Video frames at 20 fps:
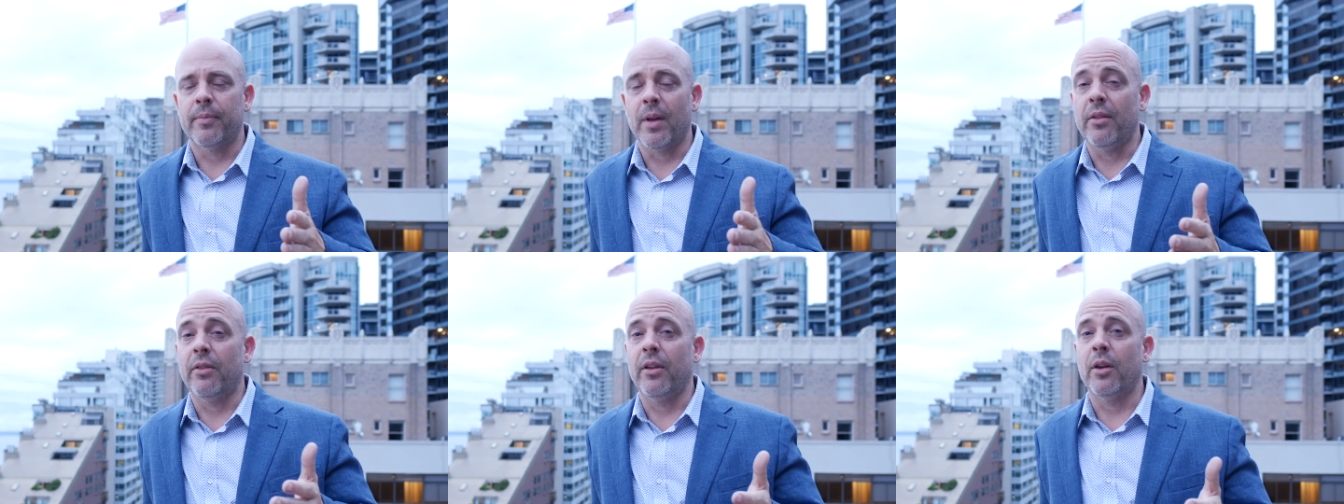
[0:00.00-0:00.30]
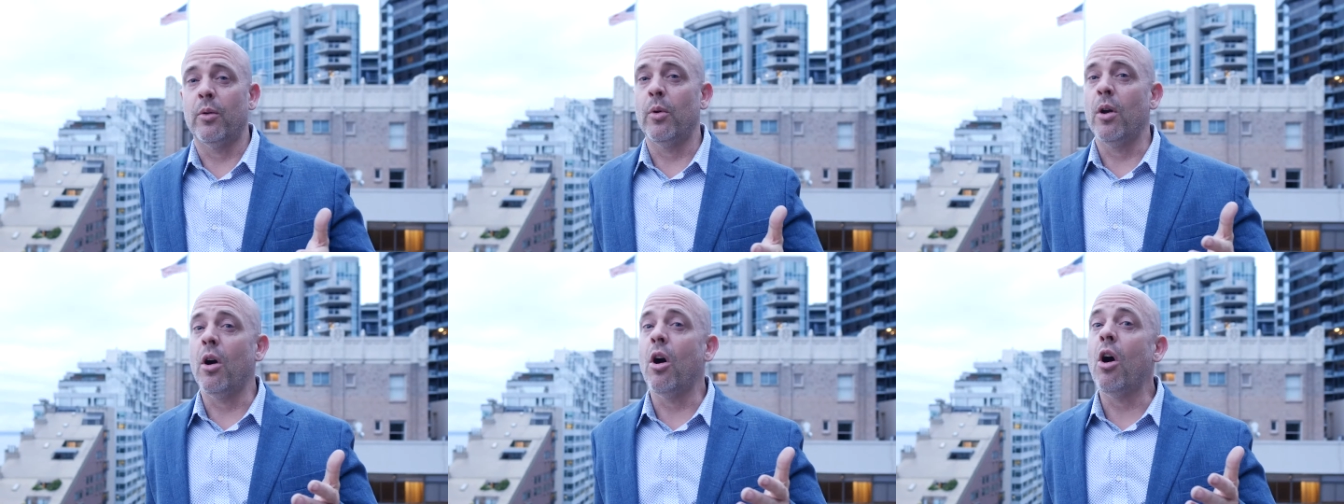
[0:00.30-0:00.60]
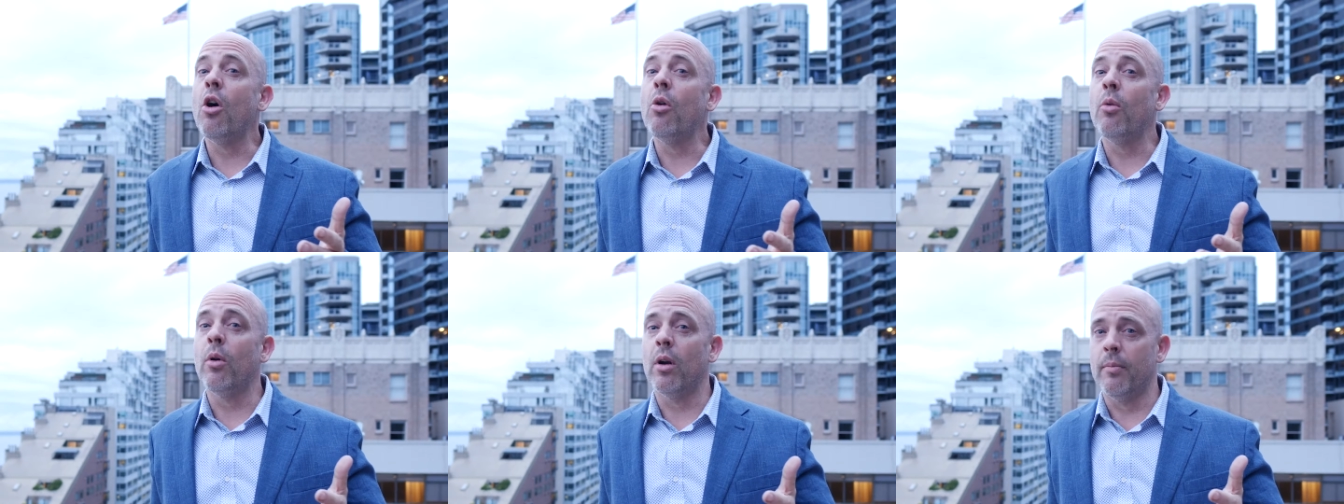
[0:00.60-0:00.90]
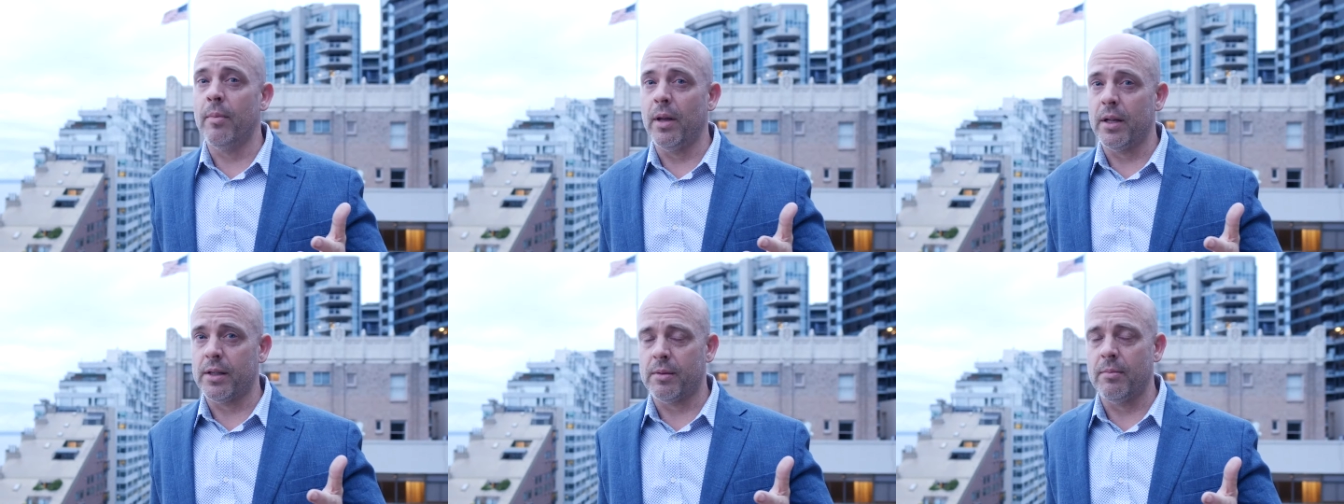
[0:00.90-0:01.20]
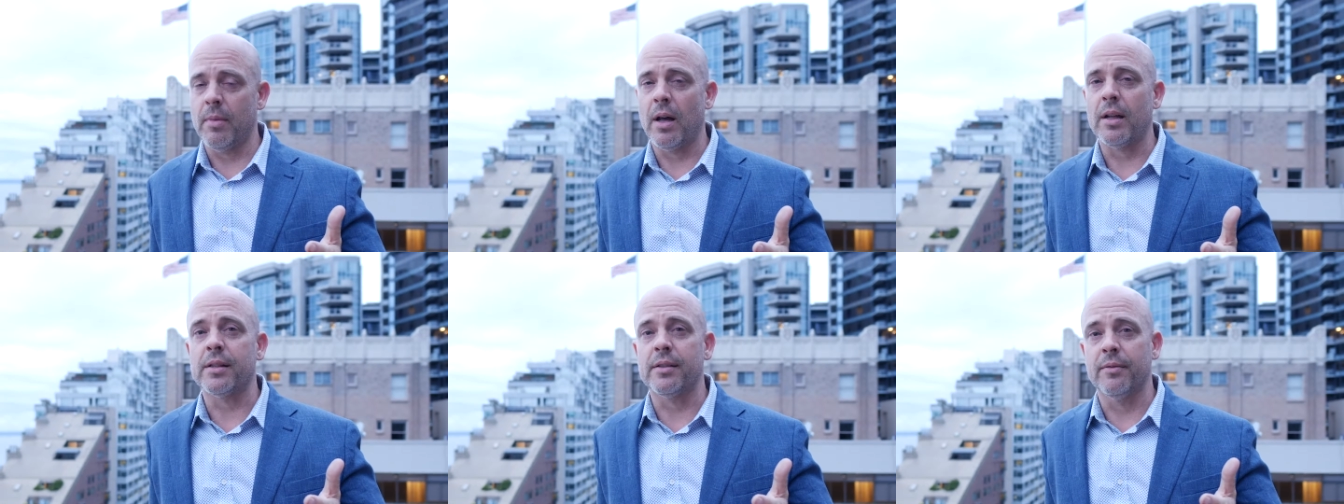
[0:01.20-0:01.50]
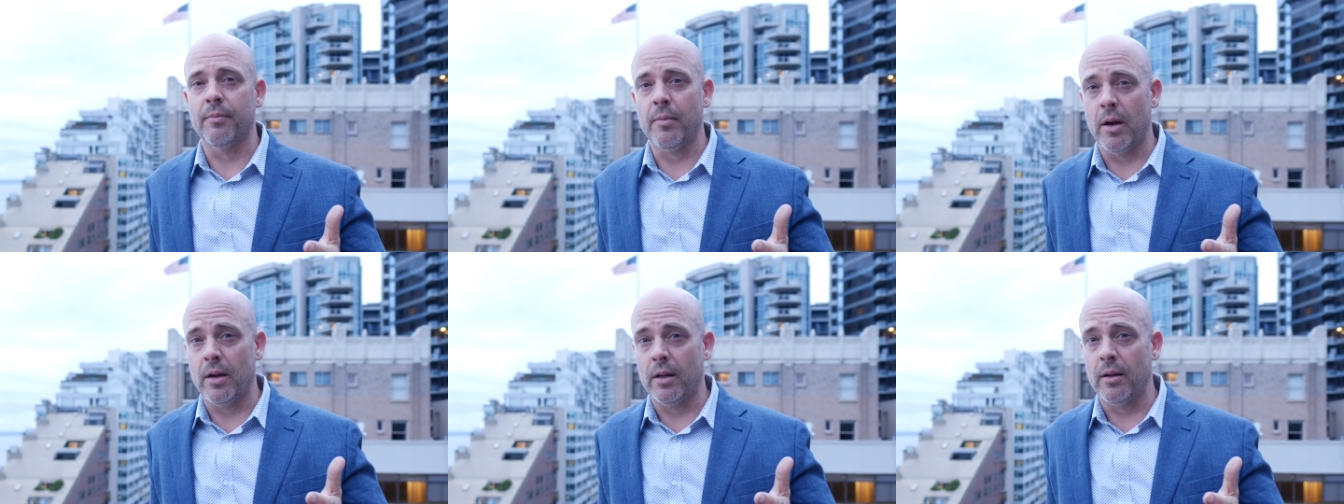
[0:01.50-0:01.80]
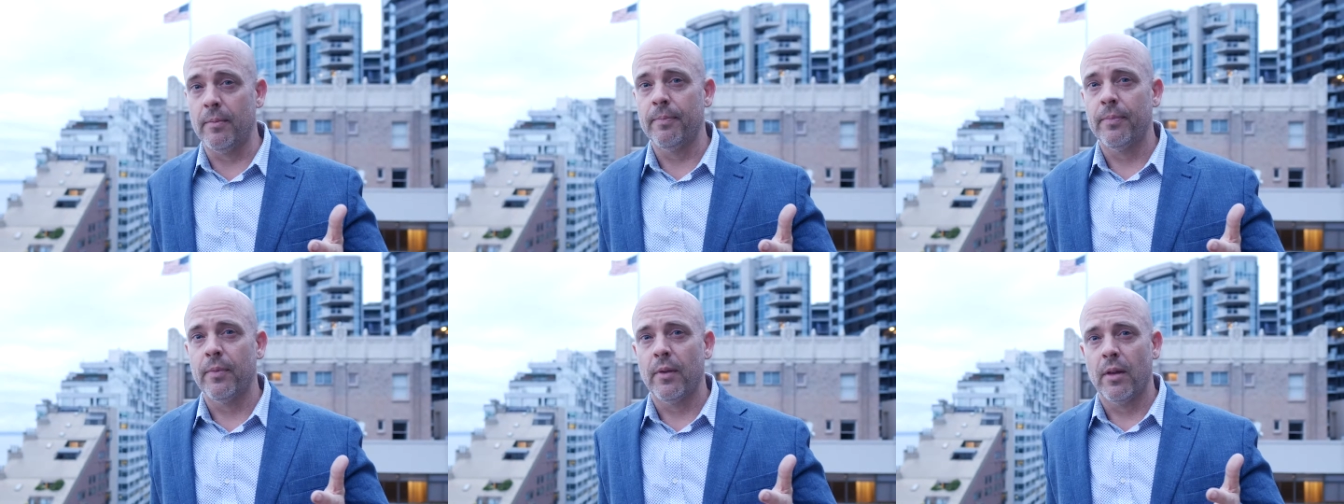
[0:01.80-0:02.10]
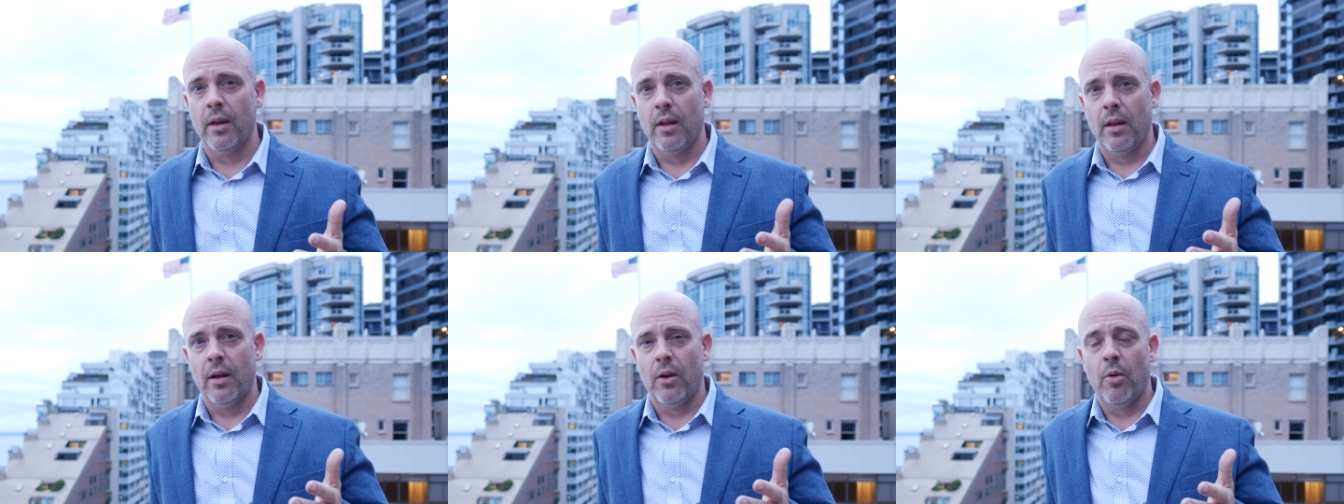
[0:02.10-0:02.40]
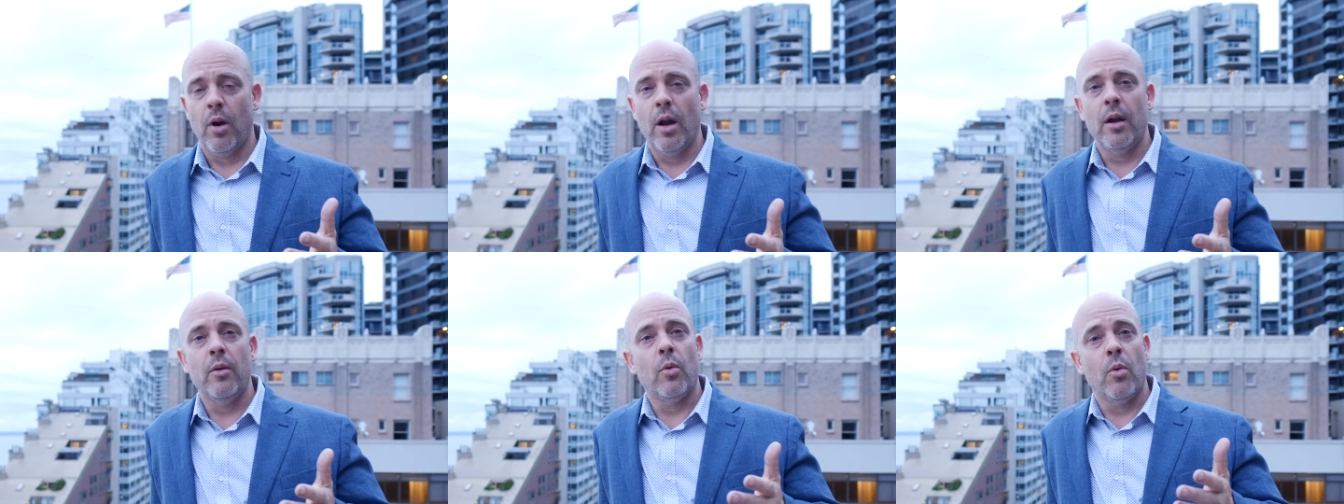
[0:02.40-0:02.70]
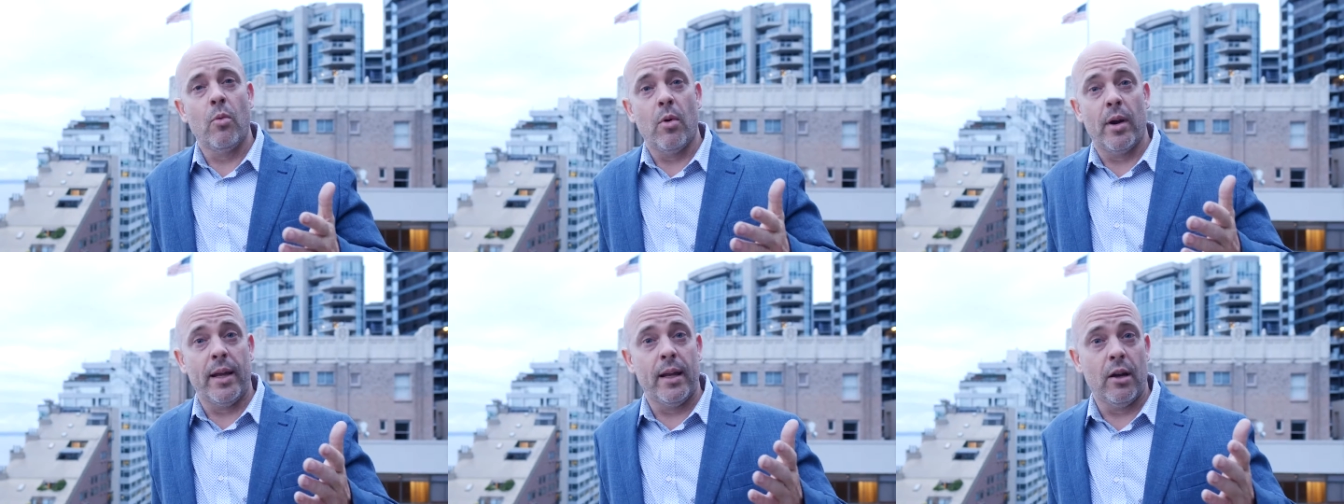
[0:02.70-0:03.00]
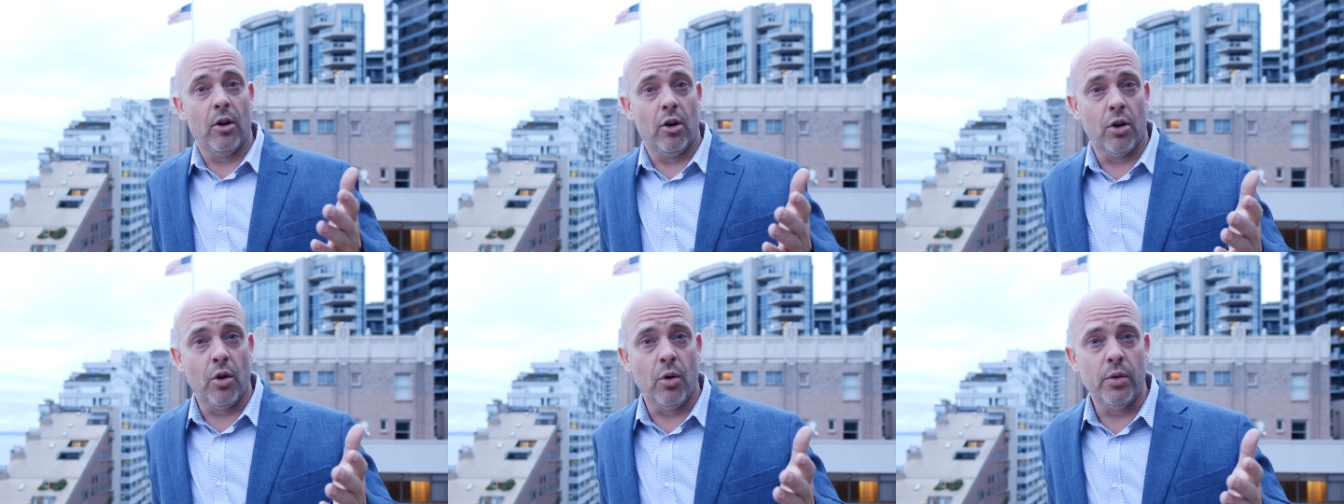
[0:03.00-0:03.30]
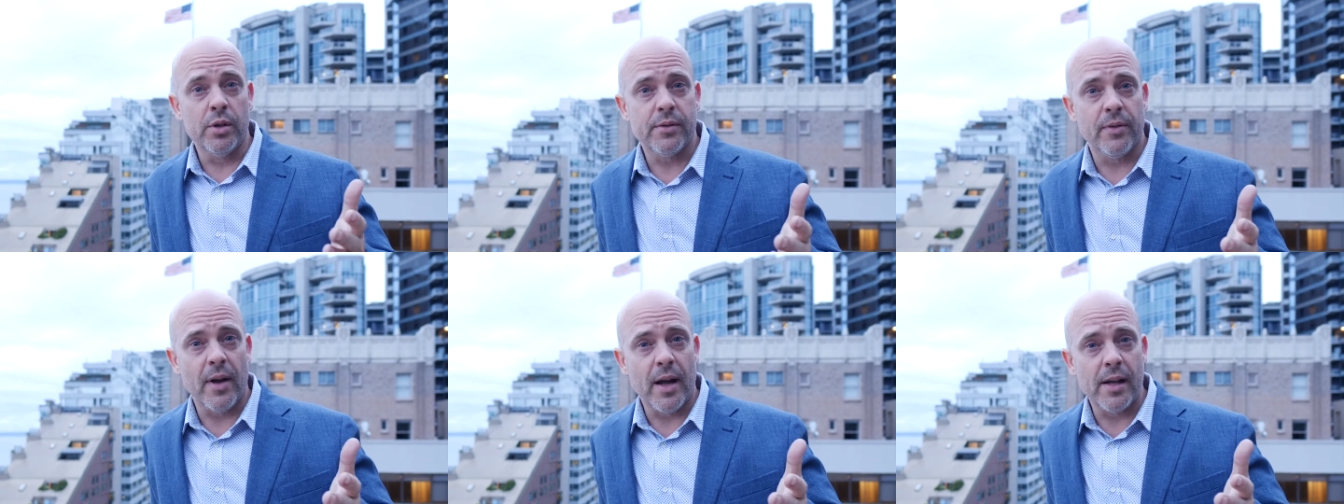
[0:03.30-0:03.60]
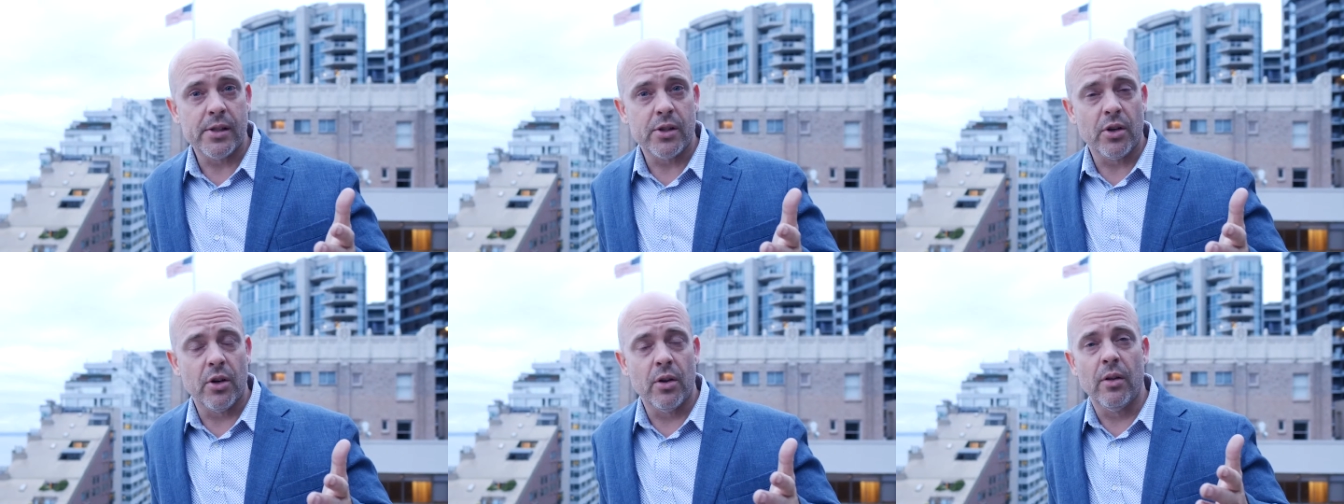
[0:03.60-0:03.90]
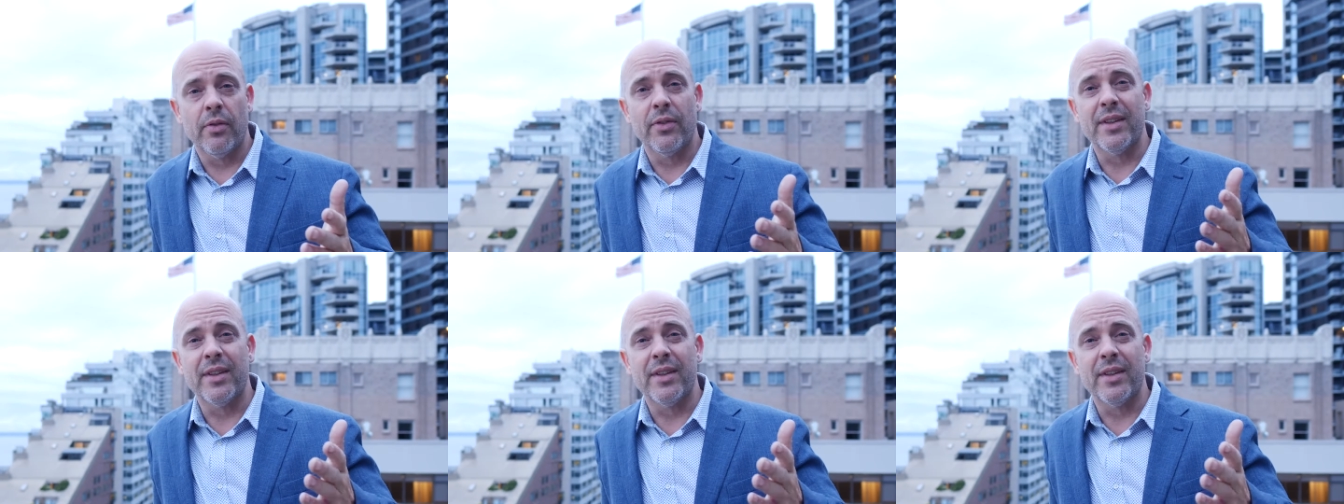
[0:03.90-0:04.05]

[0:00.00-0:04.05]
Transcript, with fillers: I think we all wanna make some massive money, right? We wanna hit our goals faster.